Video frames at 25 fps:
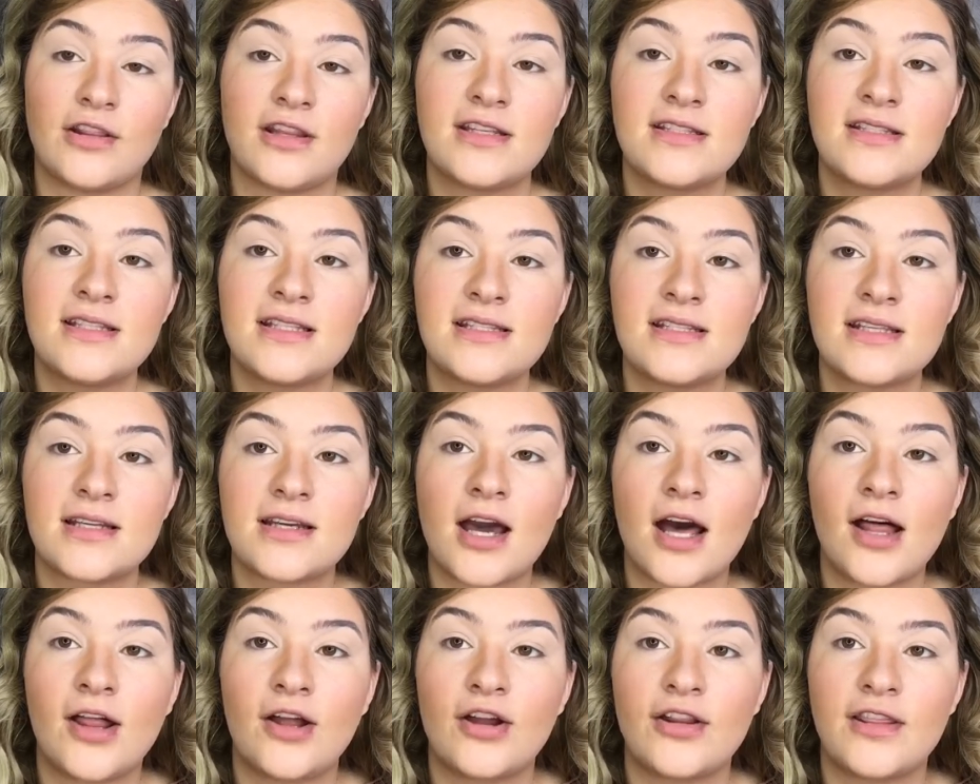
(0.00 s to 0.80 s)
This is a
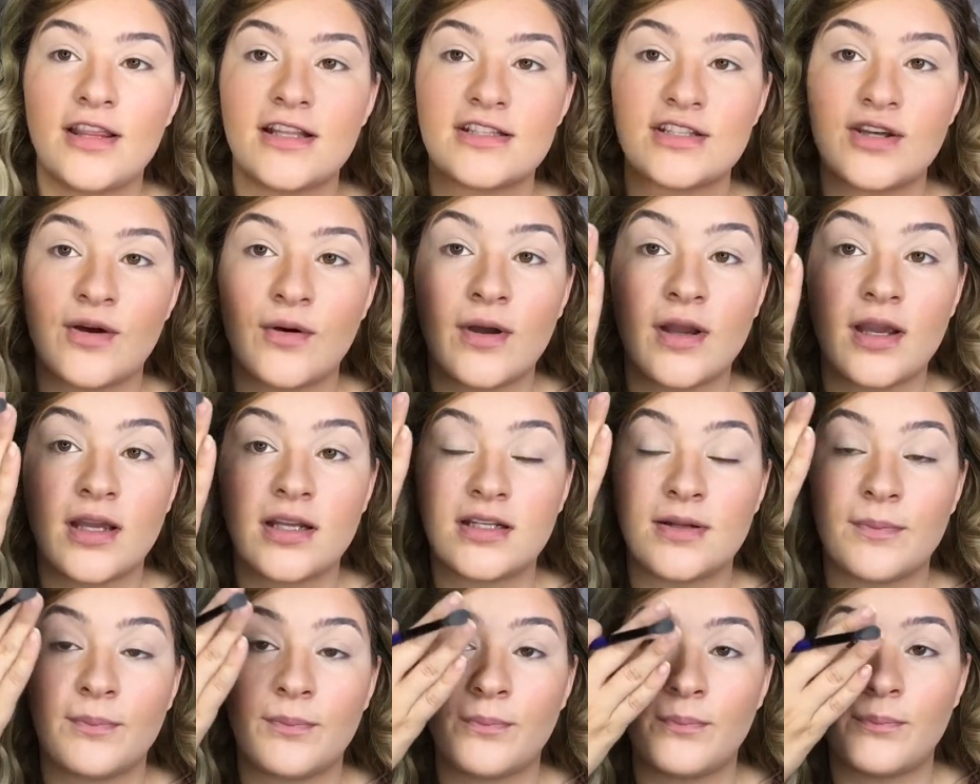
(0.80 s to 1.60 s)
color that's
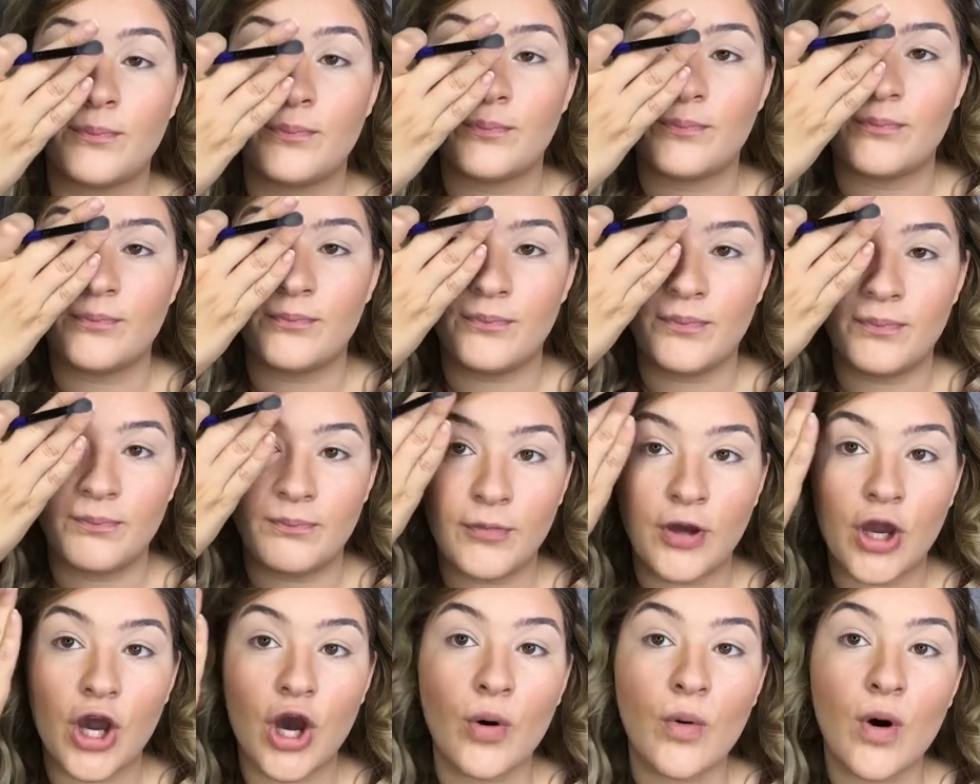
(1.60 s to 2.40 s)
going to
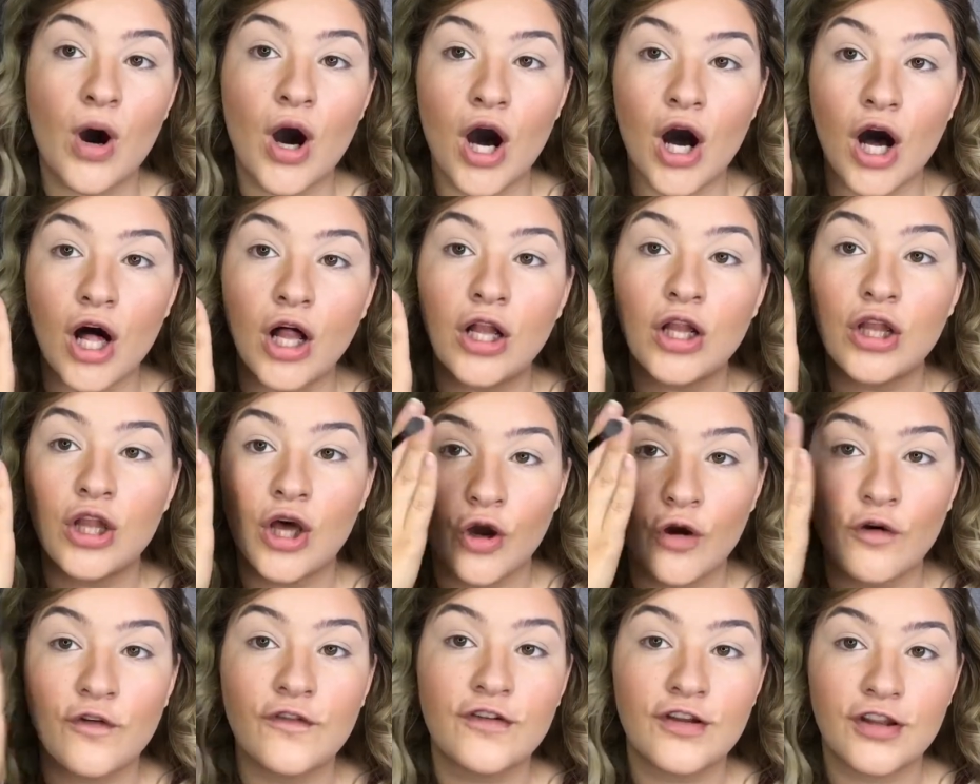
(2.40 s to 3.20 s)
go all
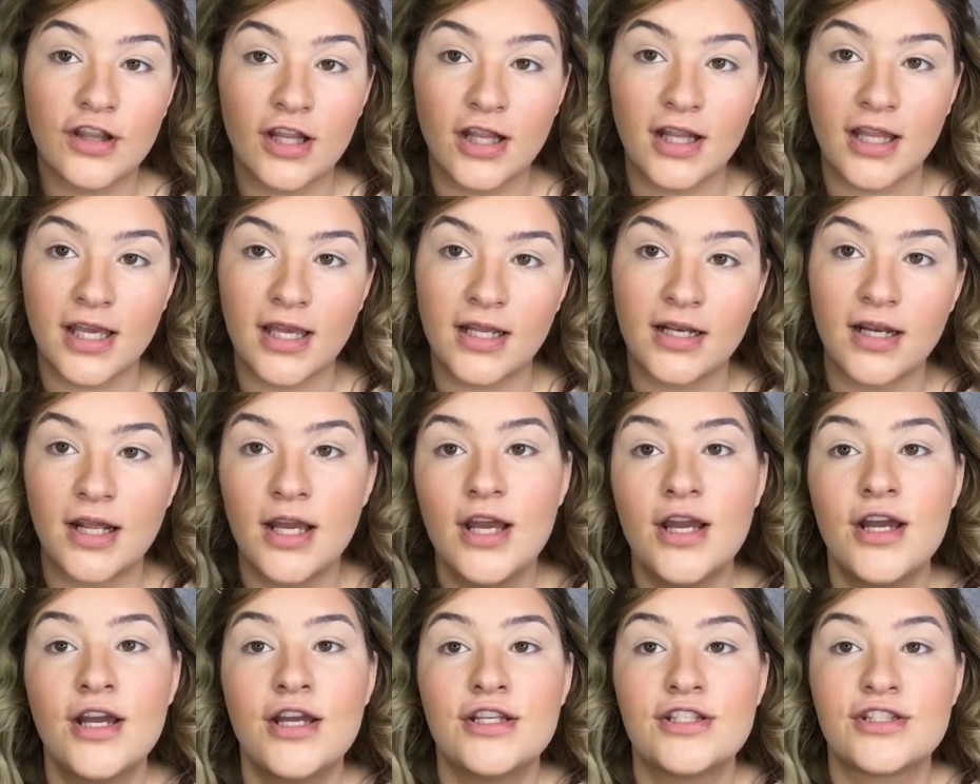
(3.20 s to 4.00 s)
over the lid
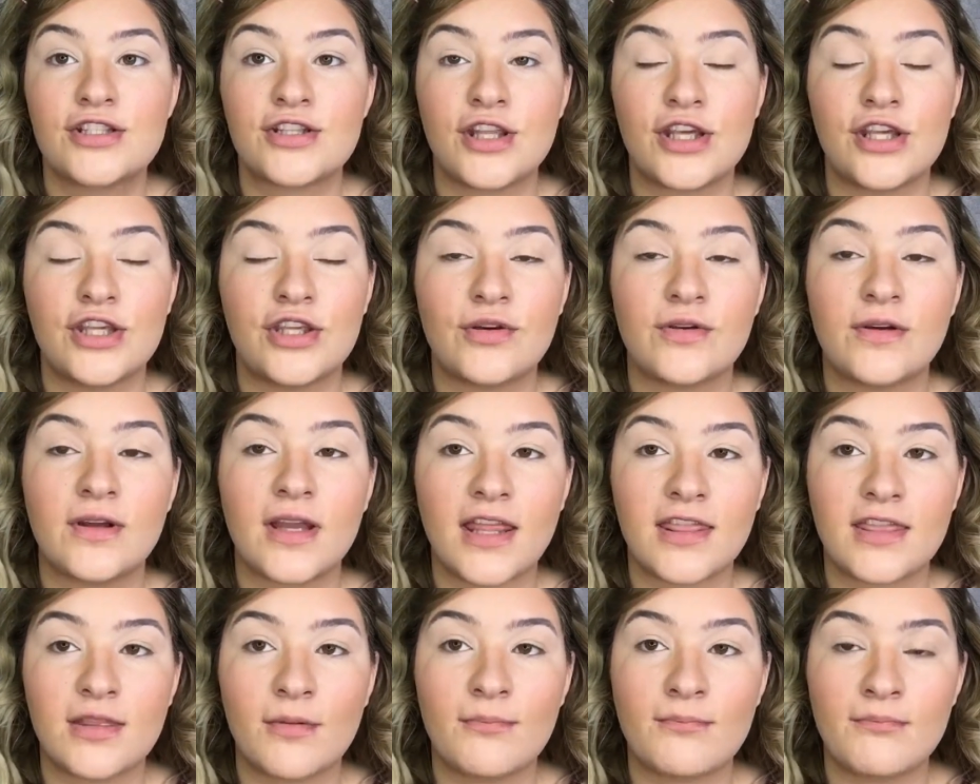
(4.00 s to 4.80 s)
so that you can
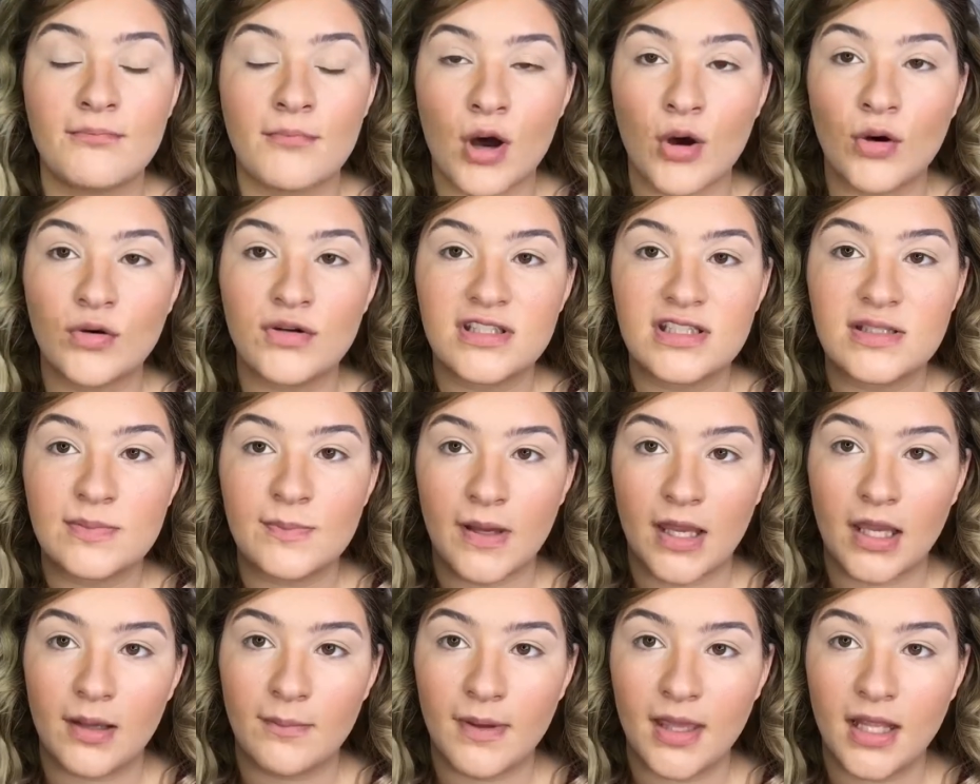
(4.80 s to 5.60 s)
get the most
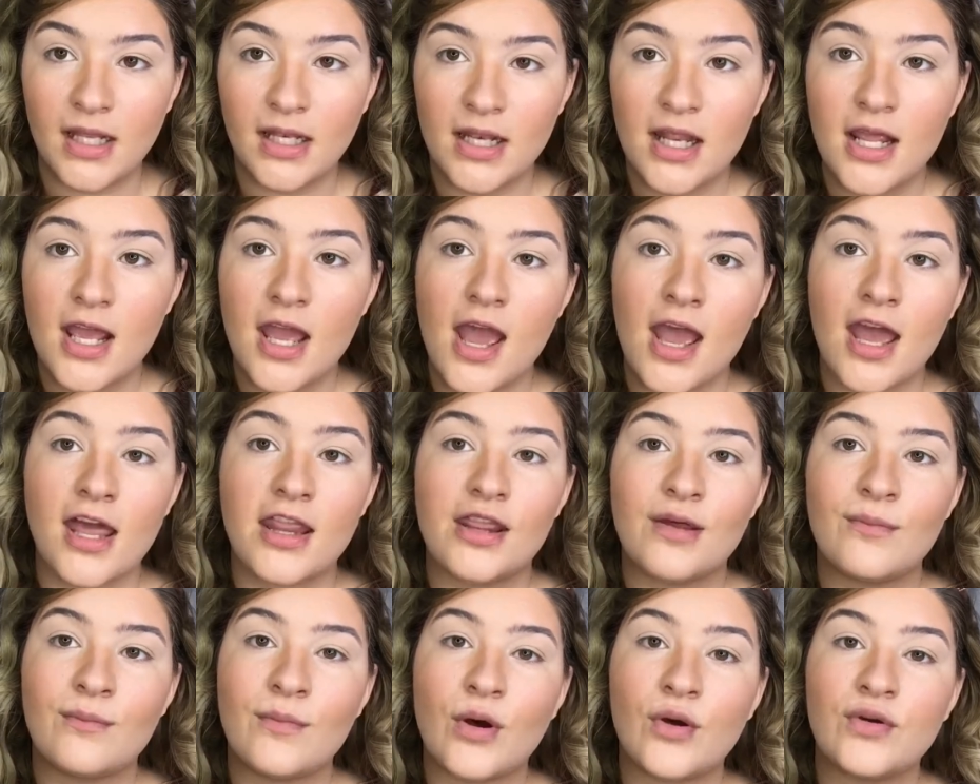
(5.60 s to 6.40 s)
pigment
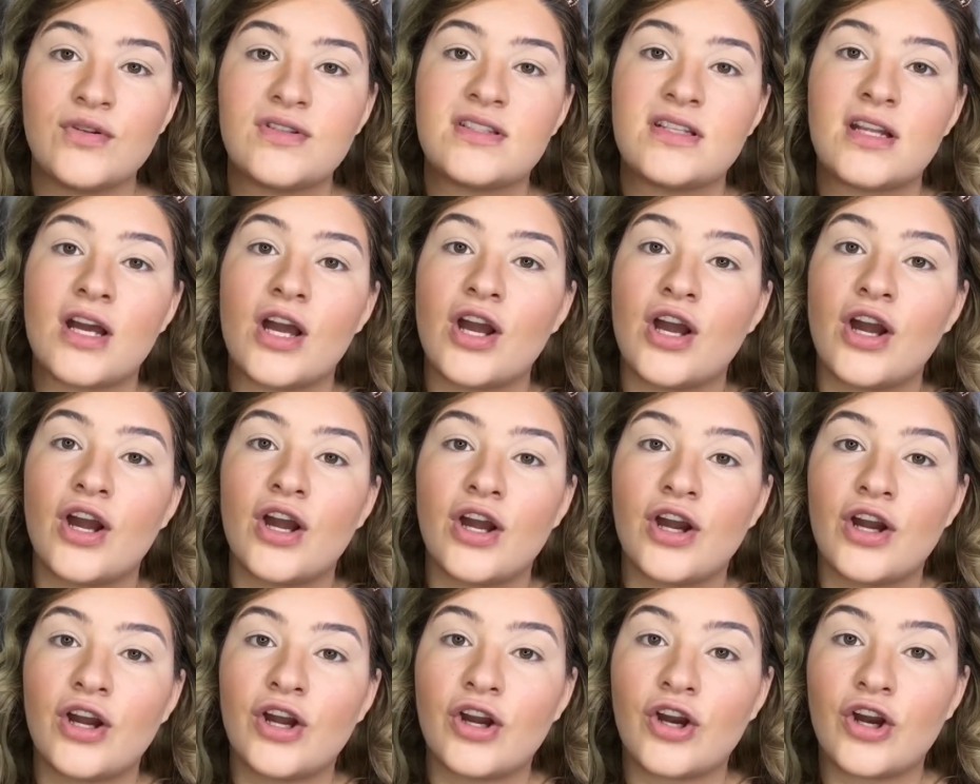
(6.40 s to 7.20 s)
and the most
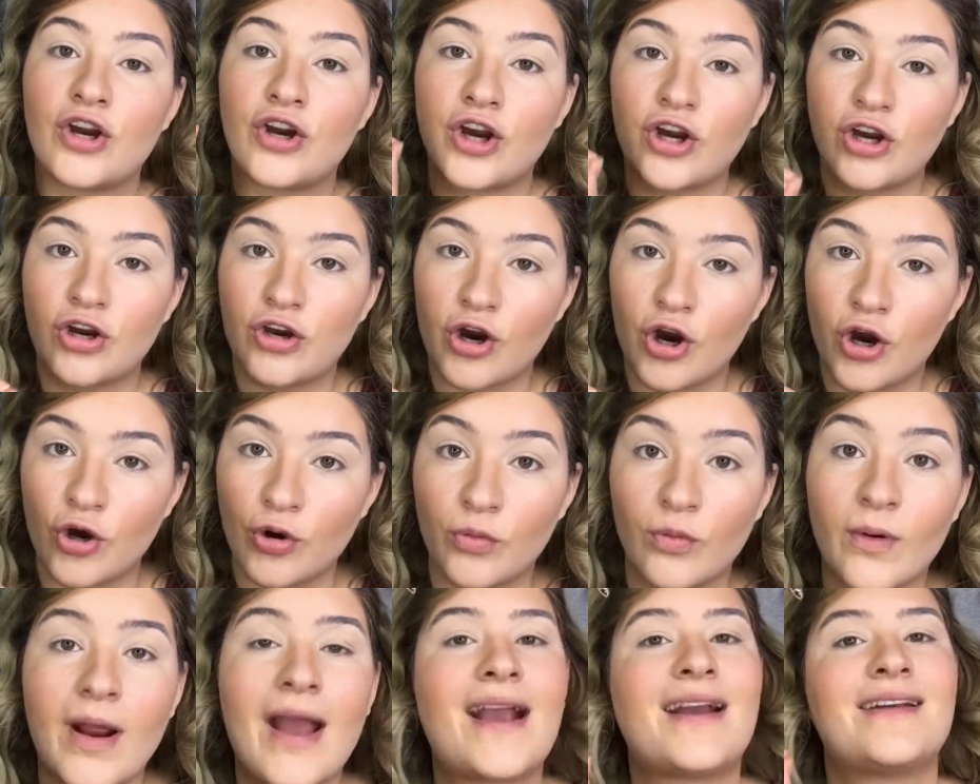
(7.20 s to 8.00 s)

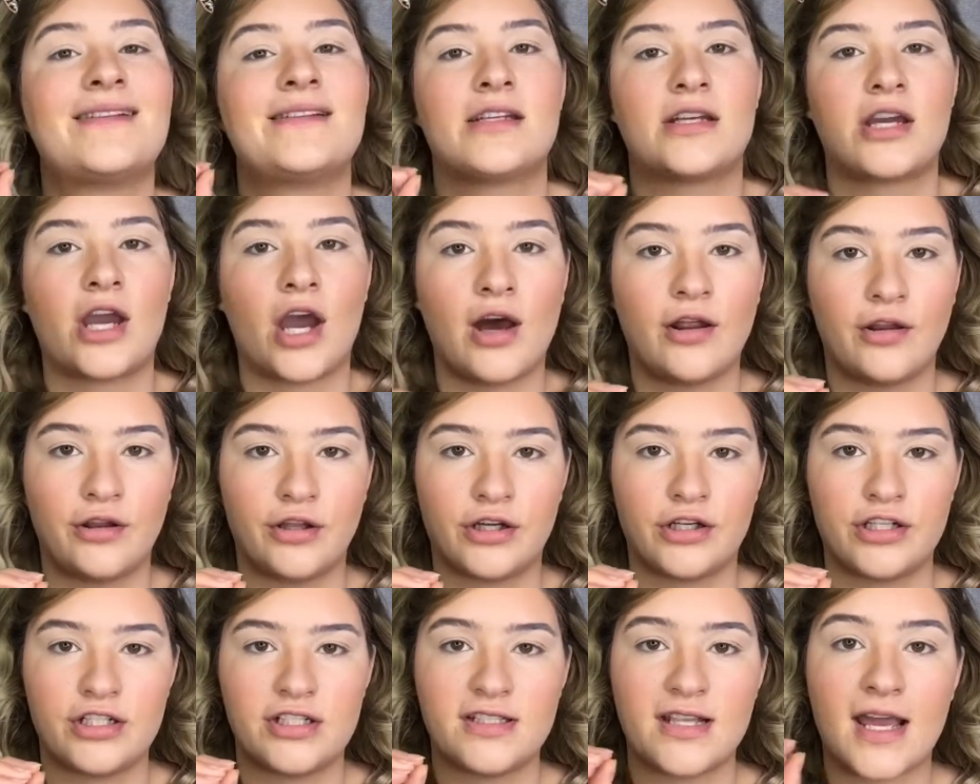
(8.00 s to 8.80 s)
correct
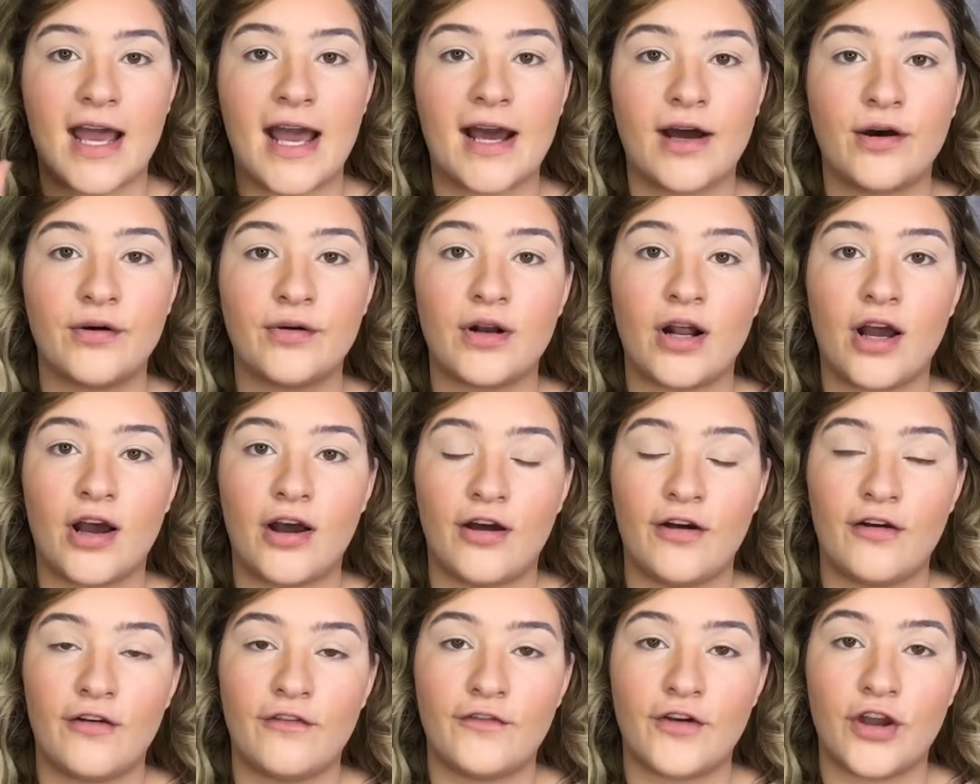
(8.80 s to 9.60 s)
colors out
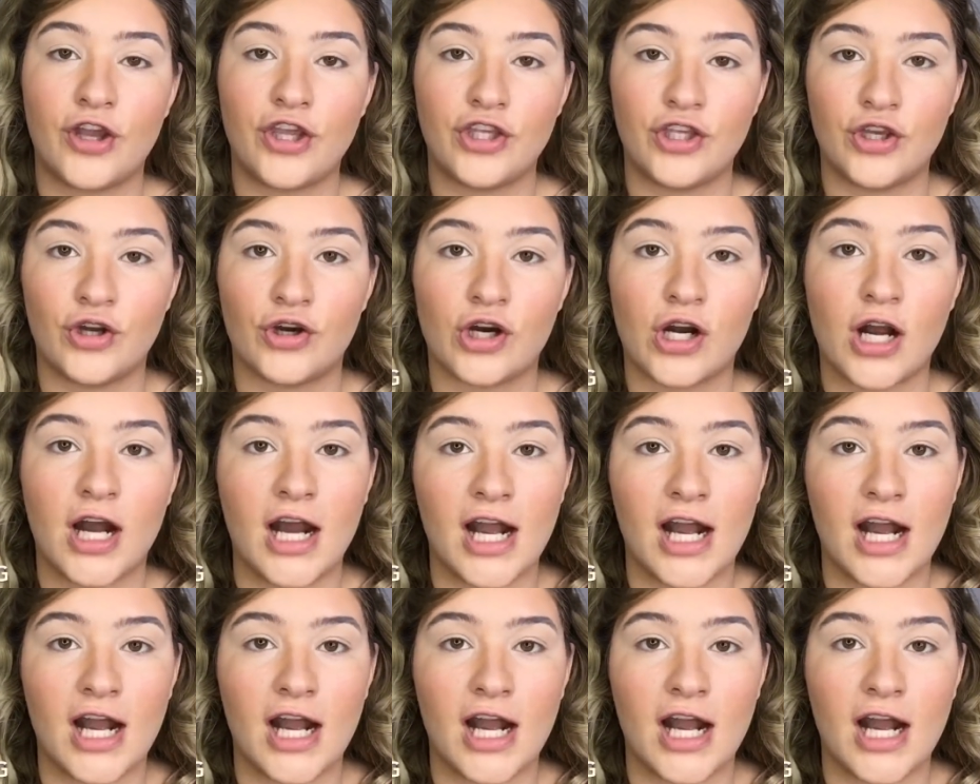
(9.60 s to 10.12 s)
of your